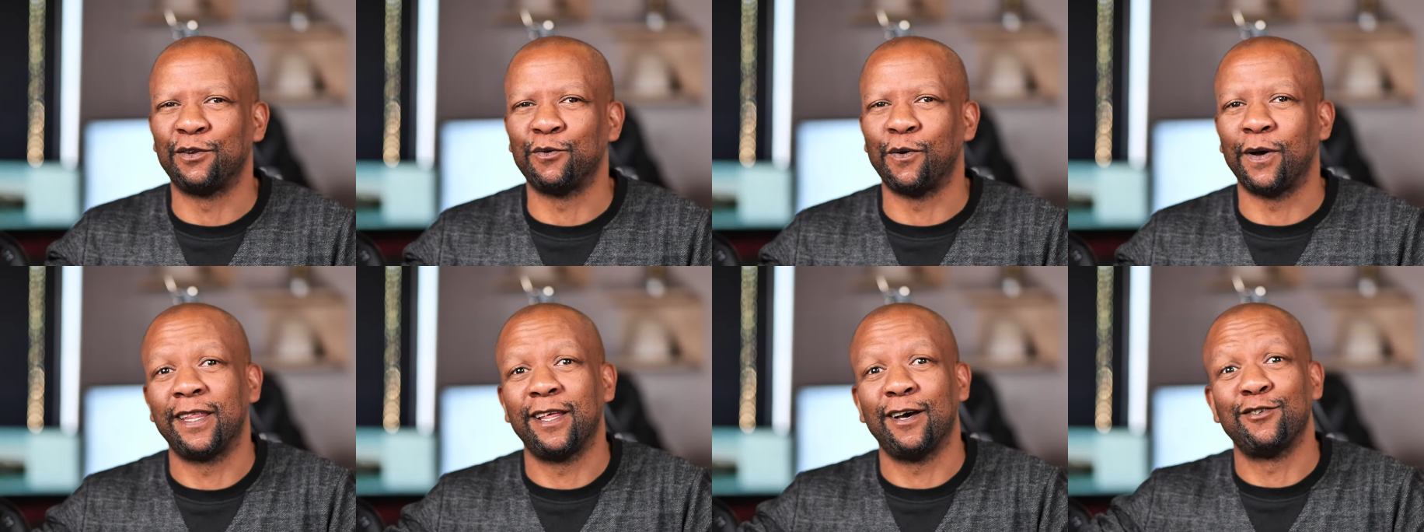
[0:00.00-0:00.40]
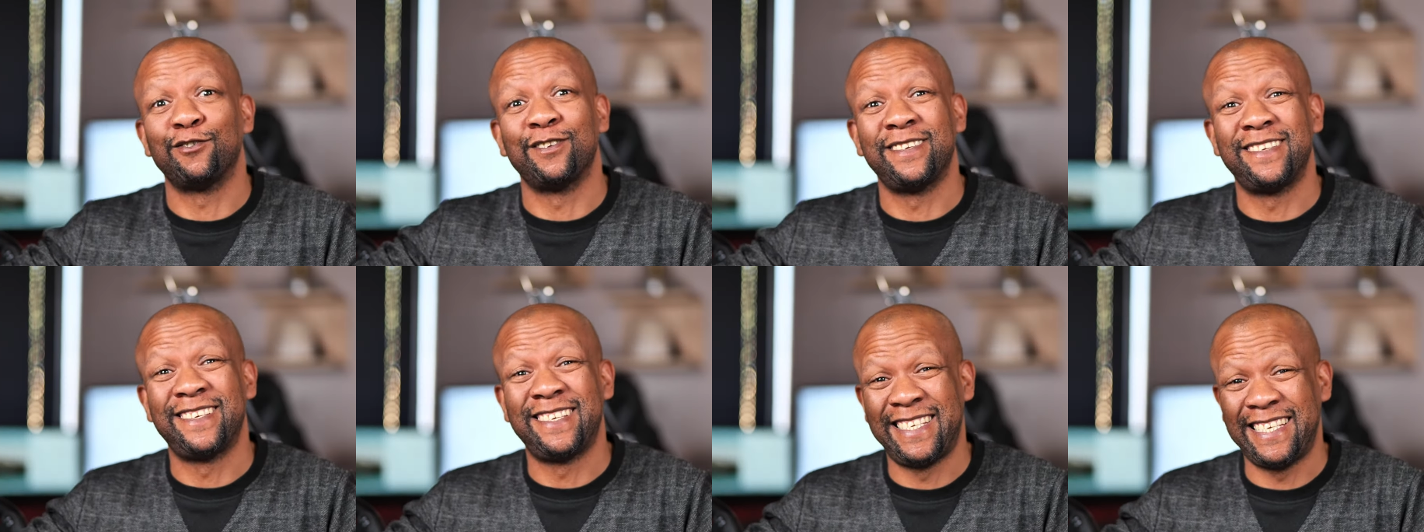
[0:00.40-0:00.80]
at
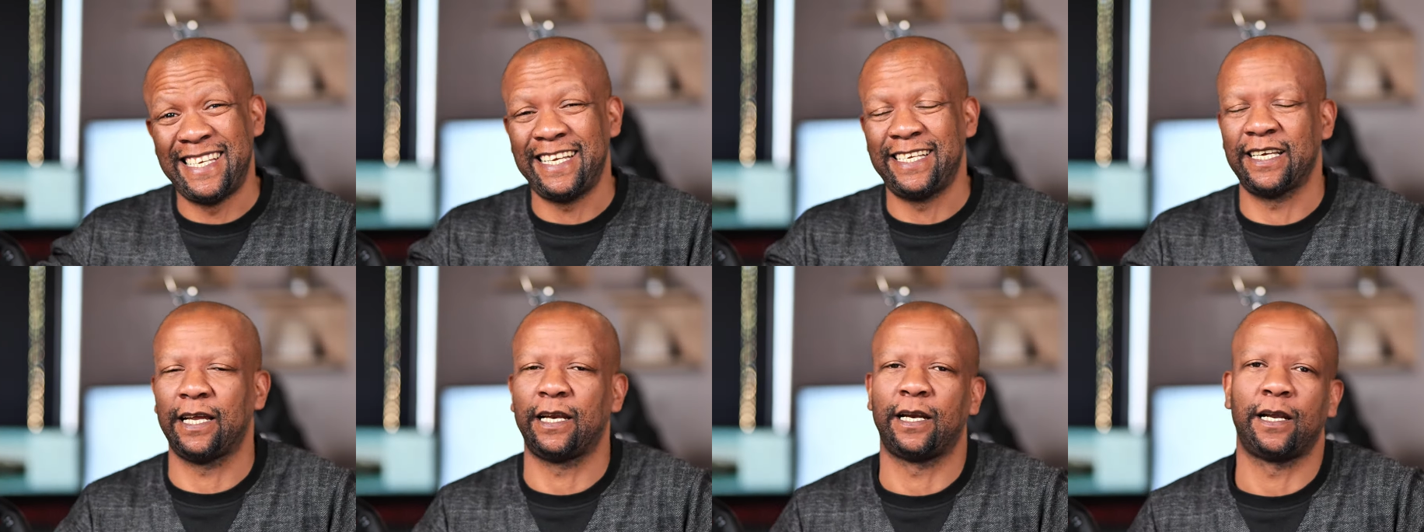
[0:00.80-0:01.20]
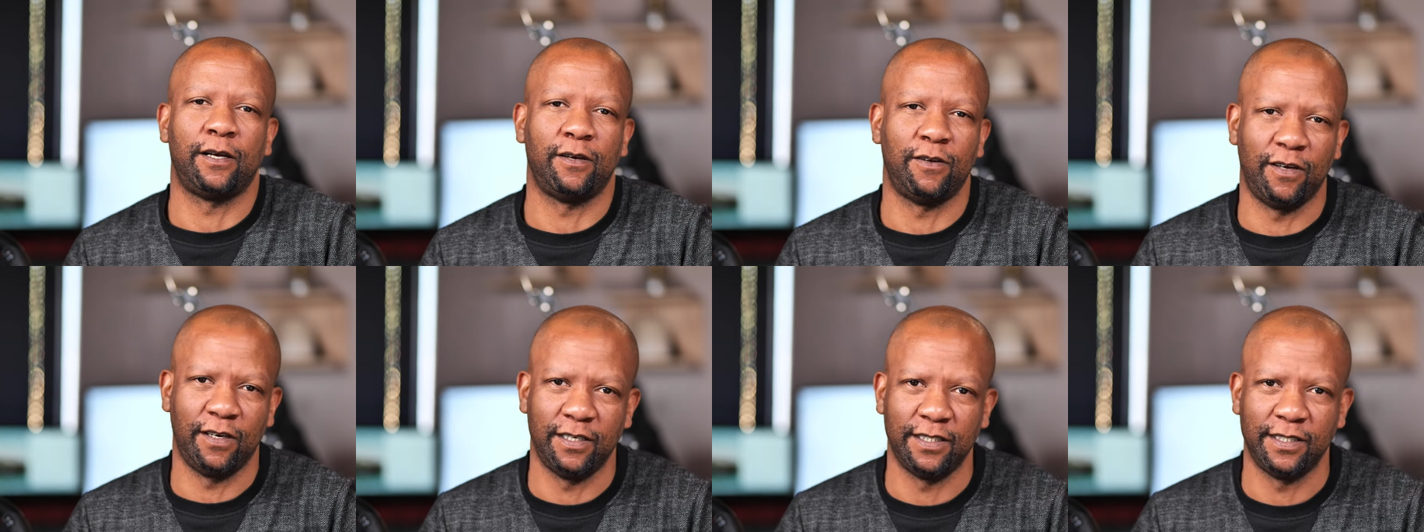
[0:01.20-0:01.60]

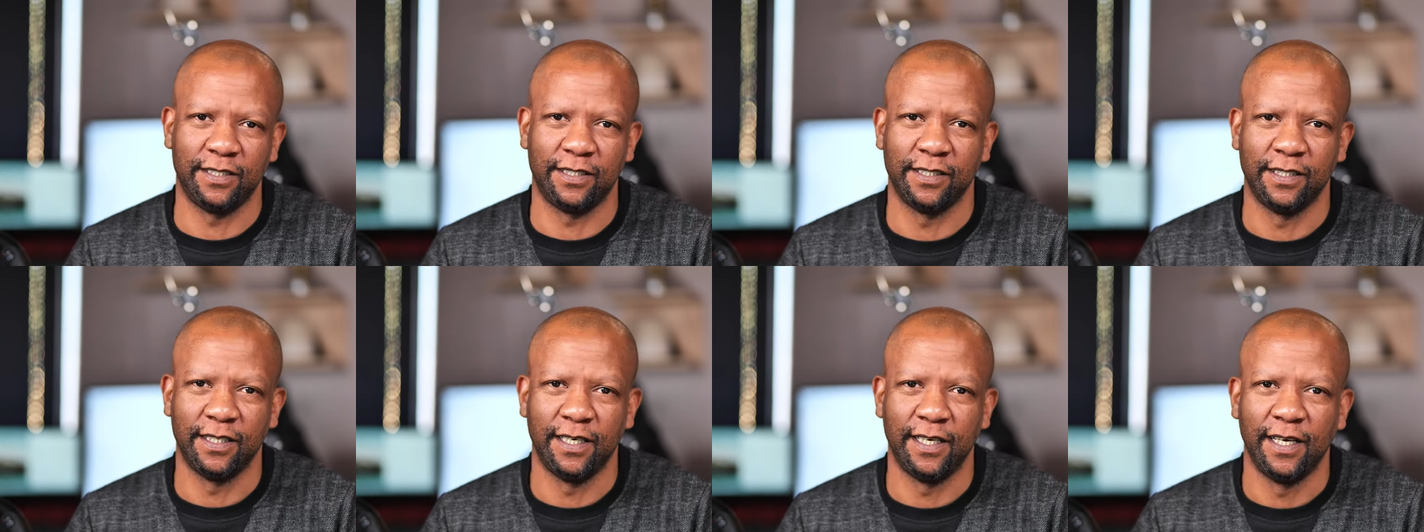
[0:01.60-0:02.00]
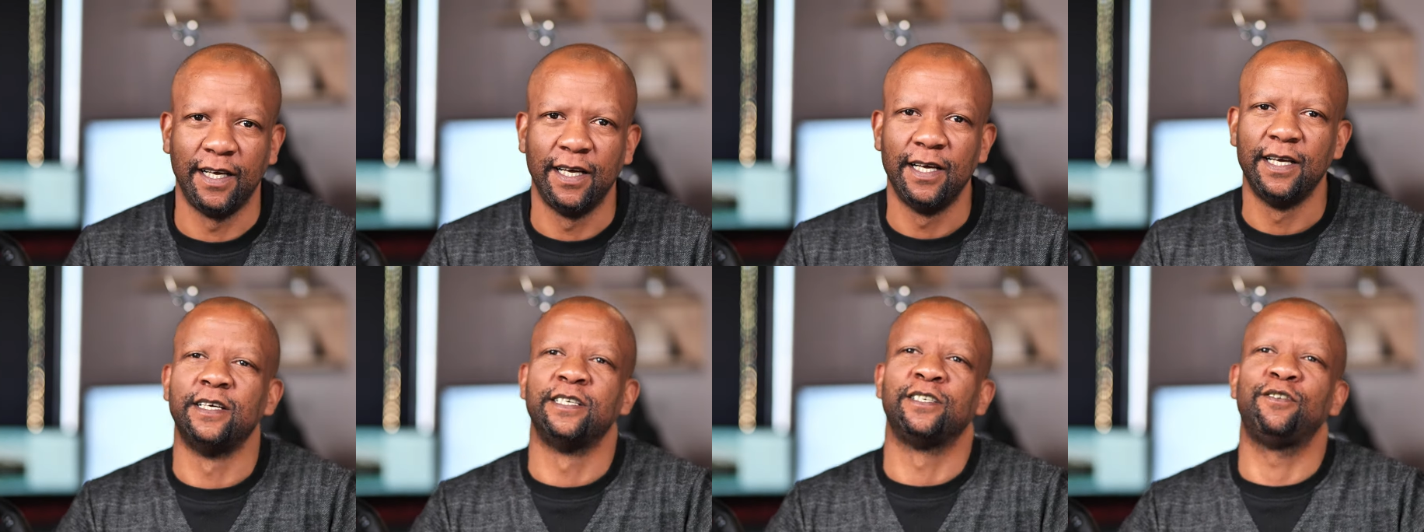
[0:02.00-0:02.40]
$1,600.
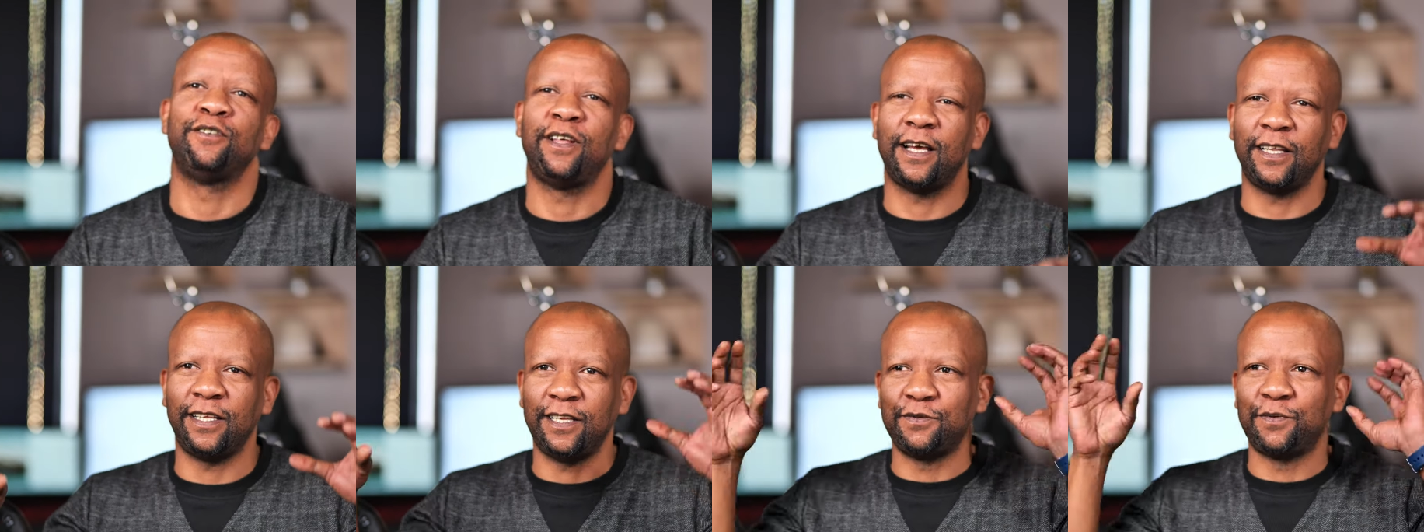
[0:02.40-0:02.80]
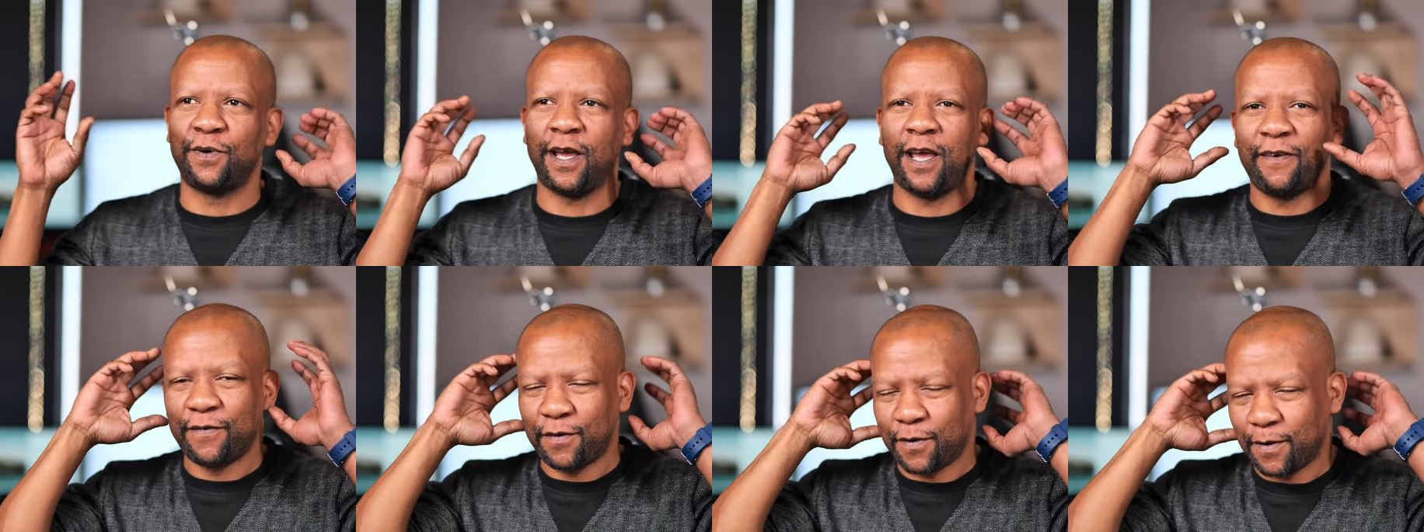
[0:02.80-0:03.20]
So that is
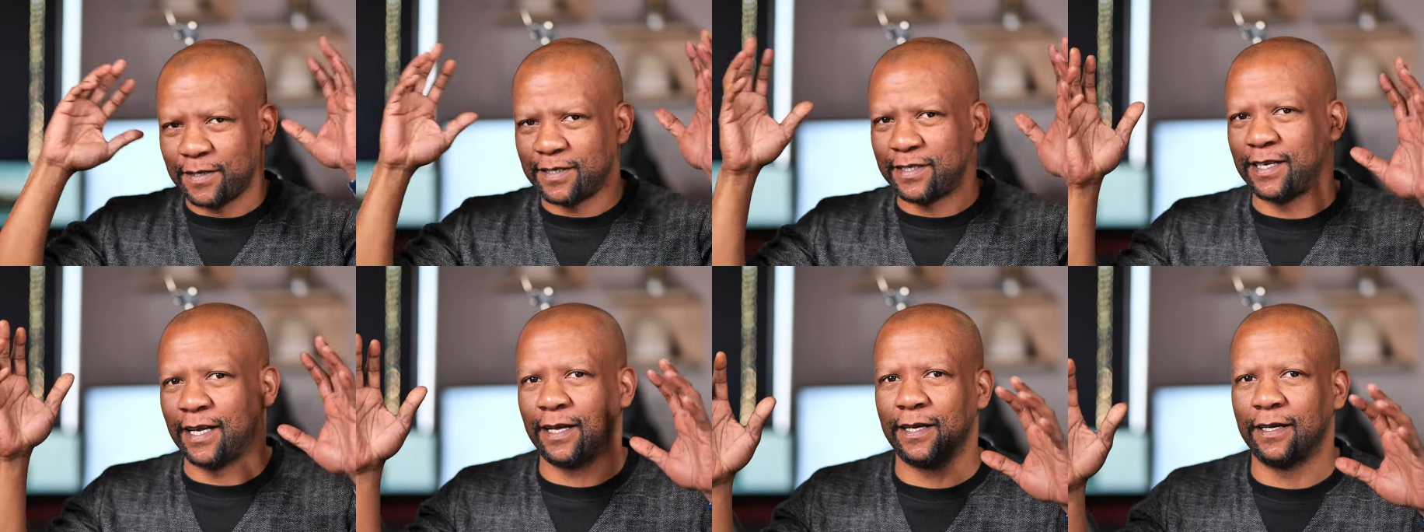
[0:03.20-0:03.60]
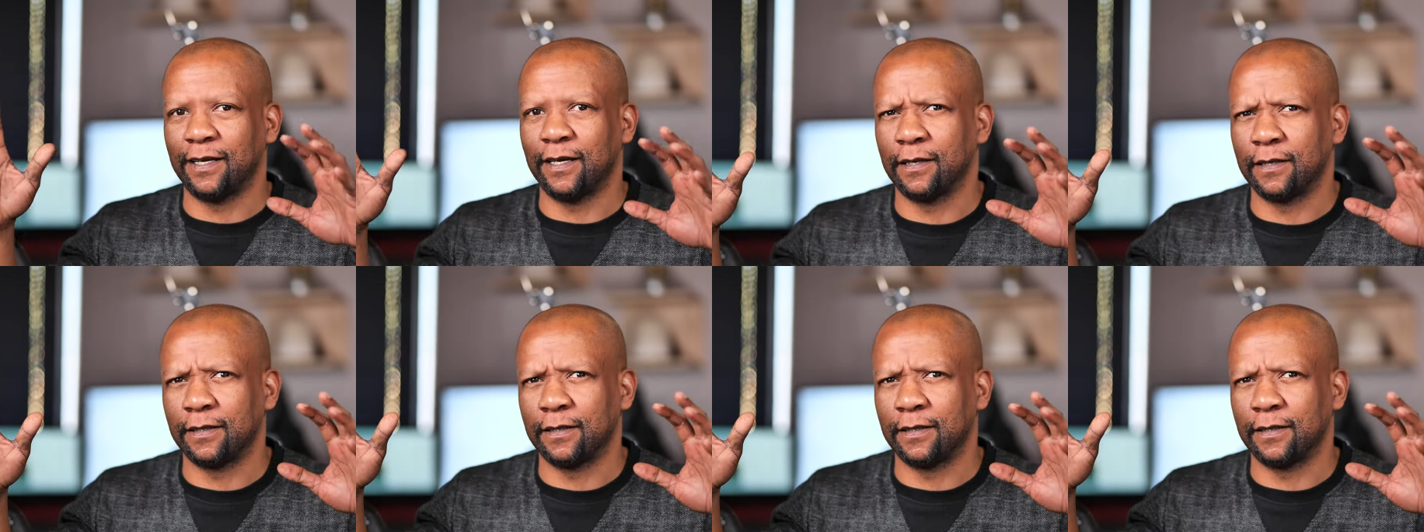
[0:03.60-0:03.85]
where everyone is like,